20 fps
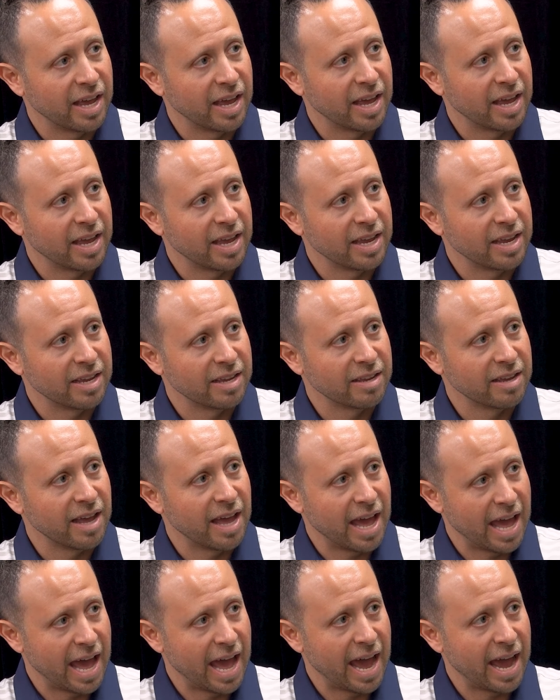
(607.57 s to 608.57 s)
a
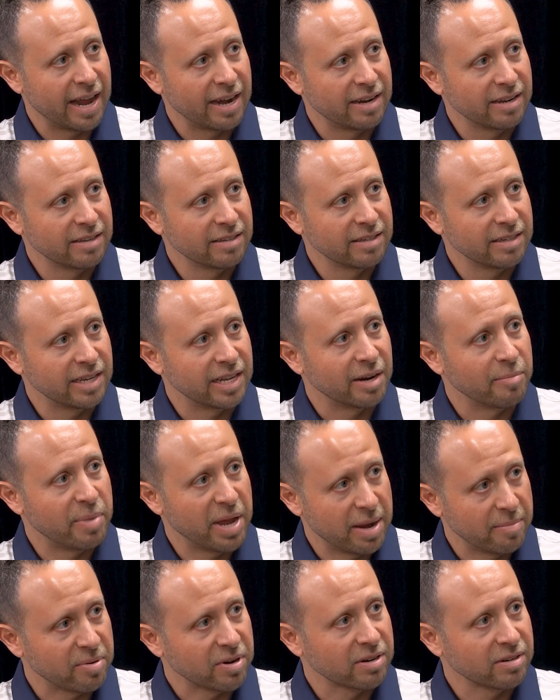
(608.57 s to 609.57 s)
ad in a
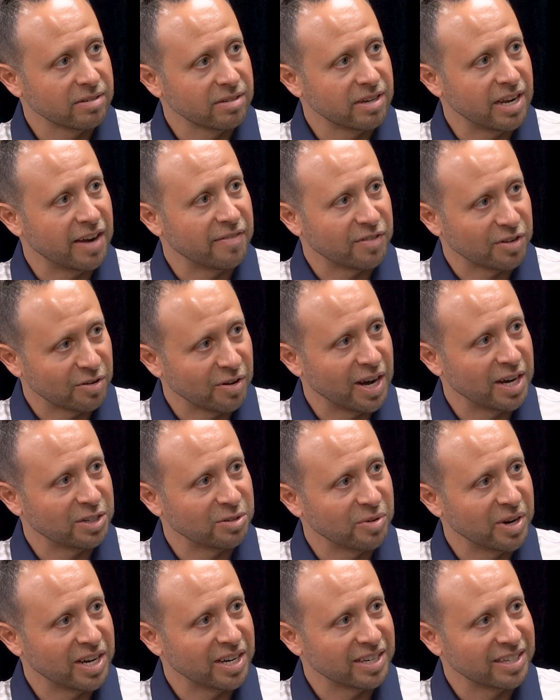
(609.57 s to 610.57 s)
paper after
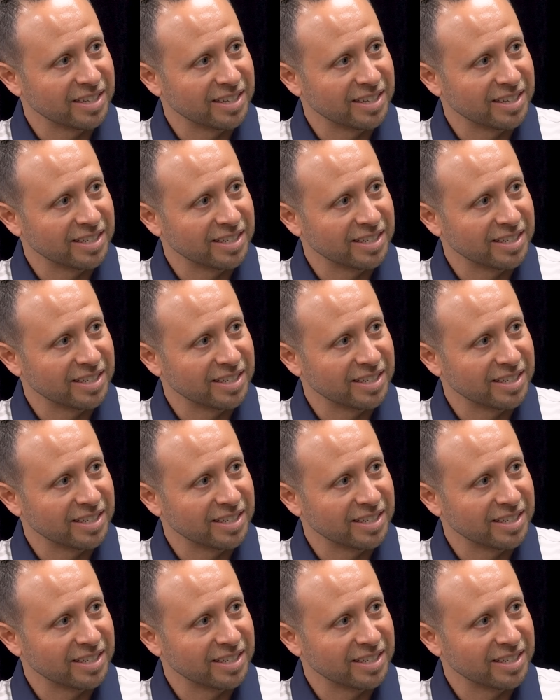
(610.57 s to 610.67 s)
graduating.